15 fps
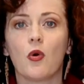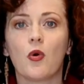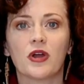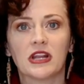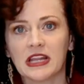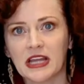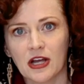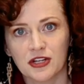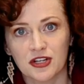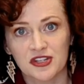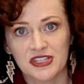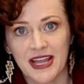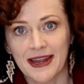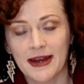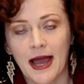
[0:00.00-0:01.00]
oily on your
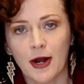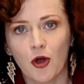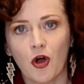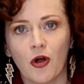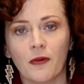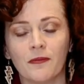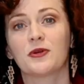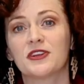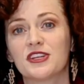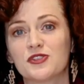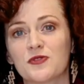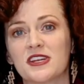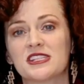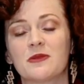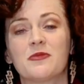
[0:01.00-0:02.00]
skin at all. With
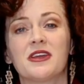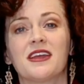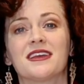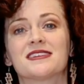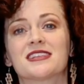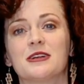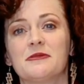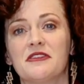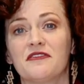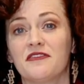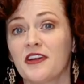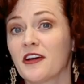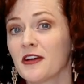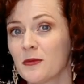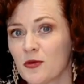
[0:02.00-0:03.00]
this recipe, it's going to be
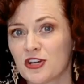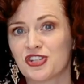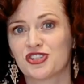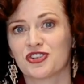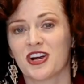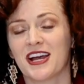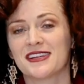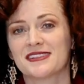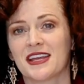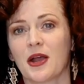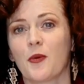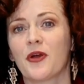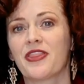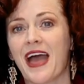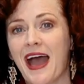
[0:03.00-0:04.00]
very
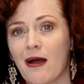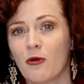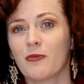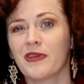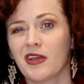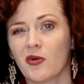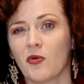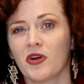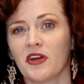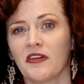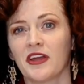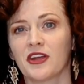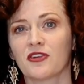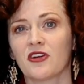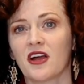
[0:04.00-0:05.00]
moisturizing without being
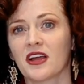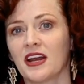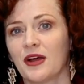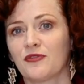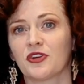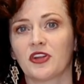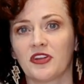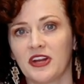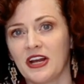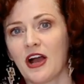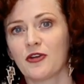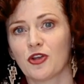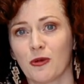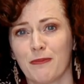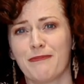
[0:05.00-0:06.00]
oily. You're not going to have to clean
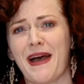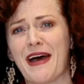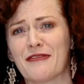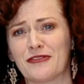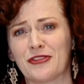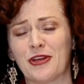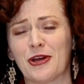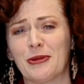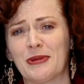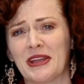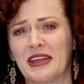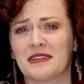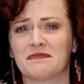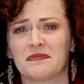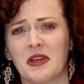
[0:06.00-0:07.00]
out your bathtub
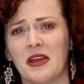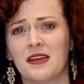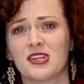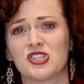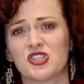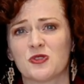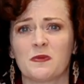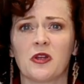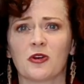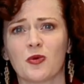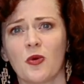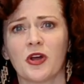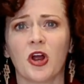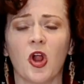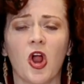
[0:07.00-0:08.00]
and get
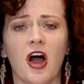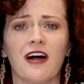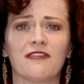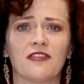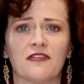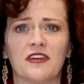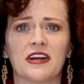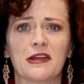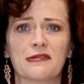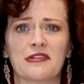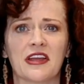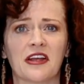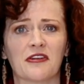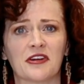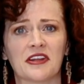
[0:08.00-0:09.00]
smeared oil off of
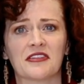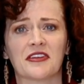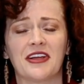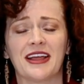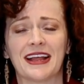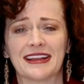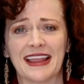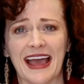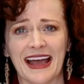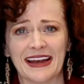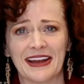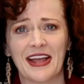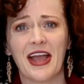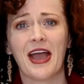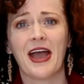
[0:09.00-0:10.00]
anything or anything like
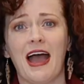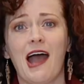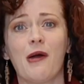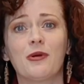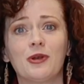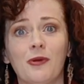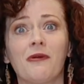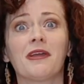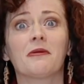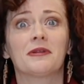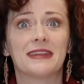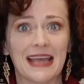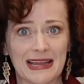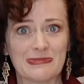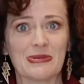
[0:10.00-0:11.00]
that. How annoying
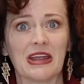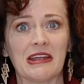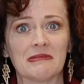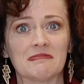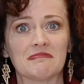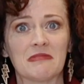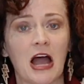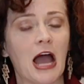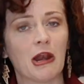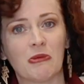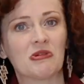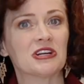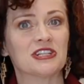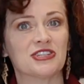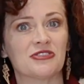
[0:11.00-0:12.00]
would that be? I
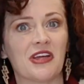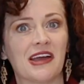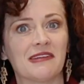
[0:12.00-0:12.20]
don't want to do